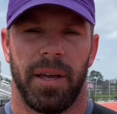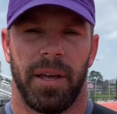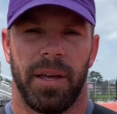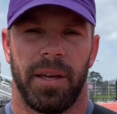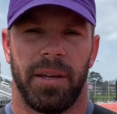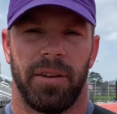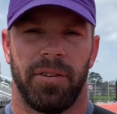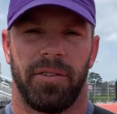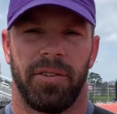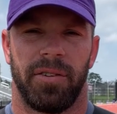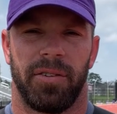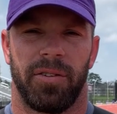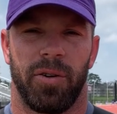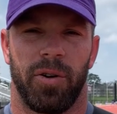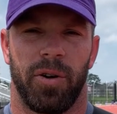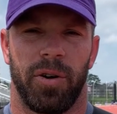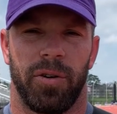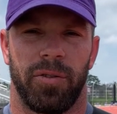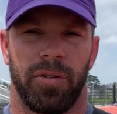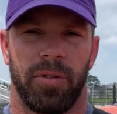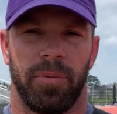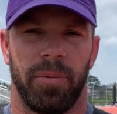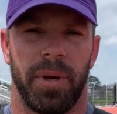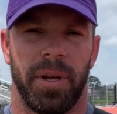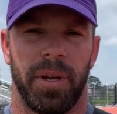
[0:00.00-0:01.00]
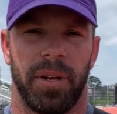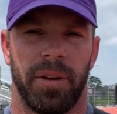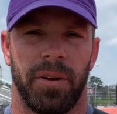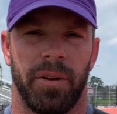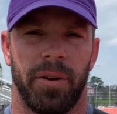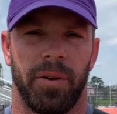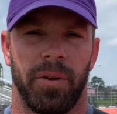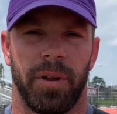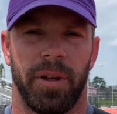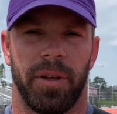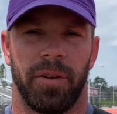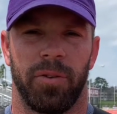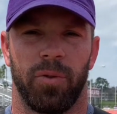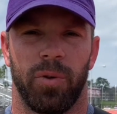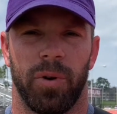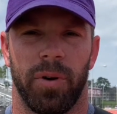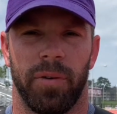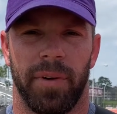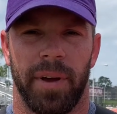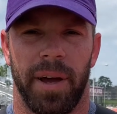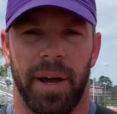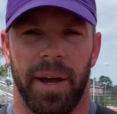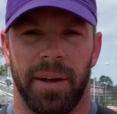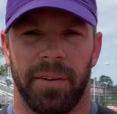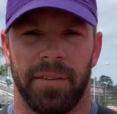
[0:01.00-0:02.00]
It's just hard for me to know that
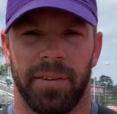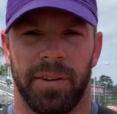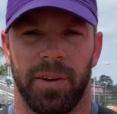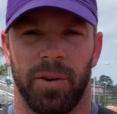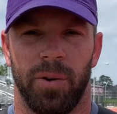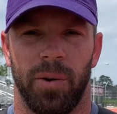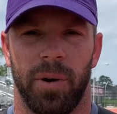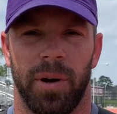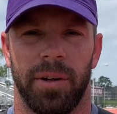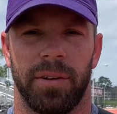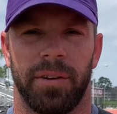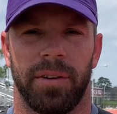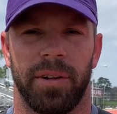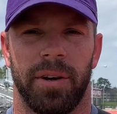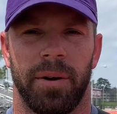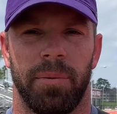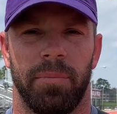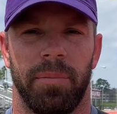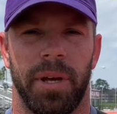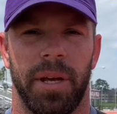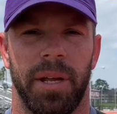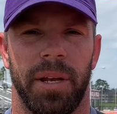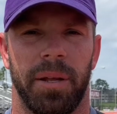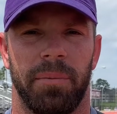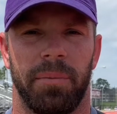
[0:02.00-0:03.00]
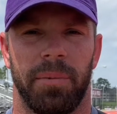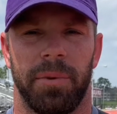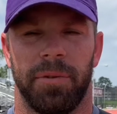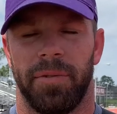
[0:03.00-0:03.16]
12 guys can go out there and beat him.